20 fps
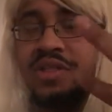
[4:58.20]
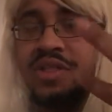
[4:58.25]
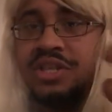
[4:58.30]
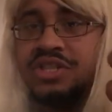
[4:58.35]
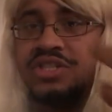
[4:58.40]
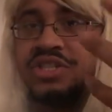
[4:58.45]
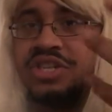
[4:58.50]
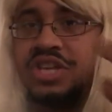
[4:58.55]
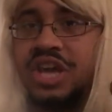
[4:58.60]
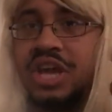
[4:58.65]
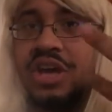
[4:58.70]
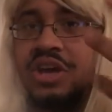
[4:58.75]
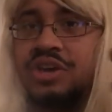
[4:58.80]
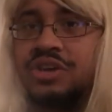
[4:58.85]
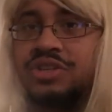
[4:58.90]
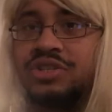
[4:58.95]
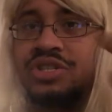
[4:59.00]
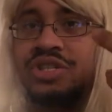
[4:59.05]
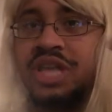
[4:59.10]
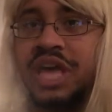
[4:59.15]
the
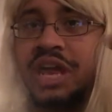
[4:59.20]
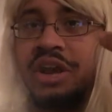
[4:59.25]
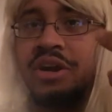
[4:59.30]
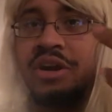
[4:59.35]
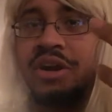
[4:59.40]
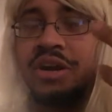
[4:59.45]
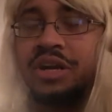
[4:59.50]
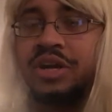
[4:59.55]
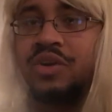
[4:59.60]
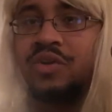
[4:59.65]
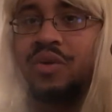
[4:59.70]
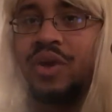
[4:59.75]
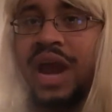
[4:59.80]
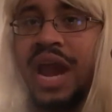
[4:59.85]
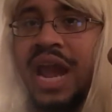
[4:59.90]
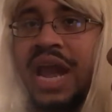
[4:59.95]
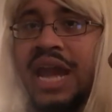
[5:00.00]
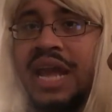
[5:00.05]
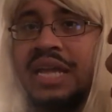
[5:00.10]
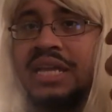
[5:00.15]
skills that are
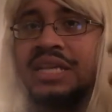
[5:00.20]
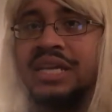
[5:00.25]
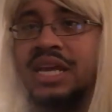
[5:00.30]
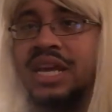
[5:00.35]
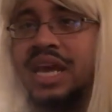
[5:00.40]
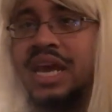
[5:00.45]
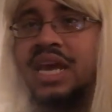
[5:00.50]
ingrained